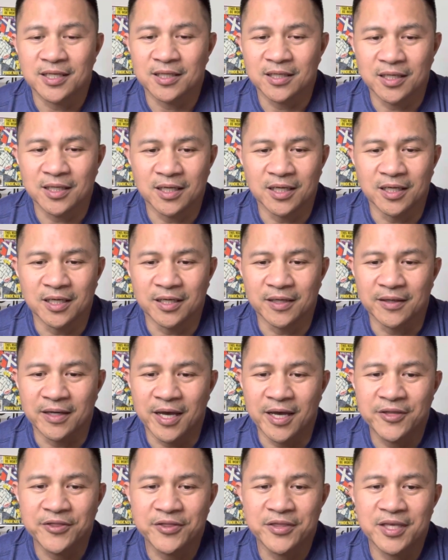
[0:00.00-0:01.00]

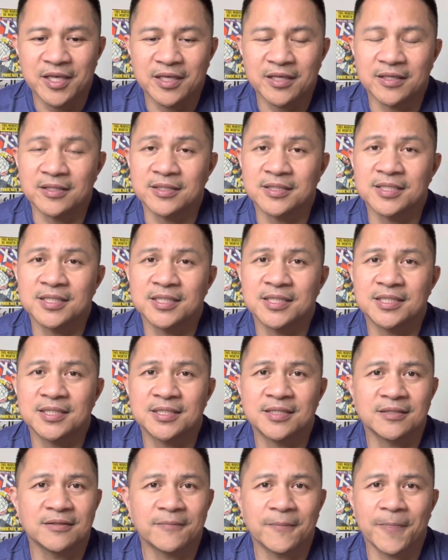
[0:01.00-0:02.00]
I think a
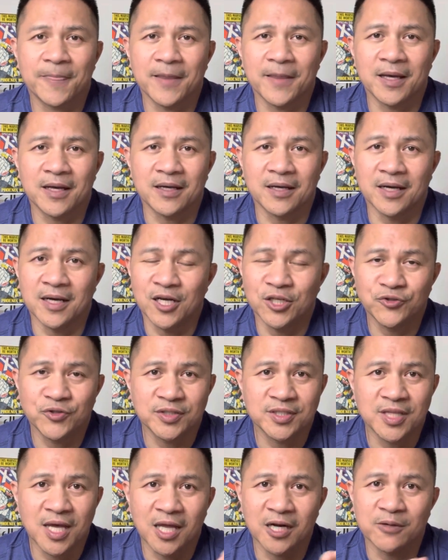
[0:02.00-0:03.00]

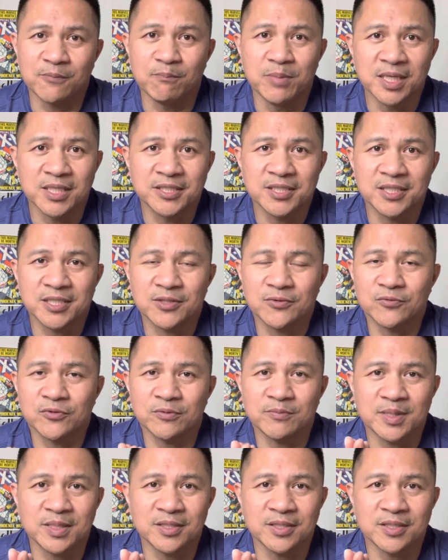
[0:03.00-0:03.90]
$100 budget would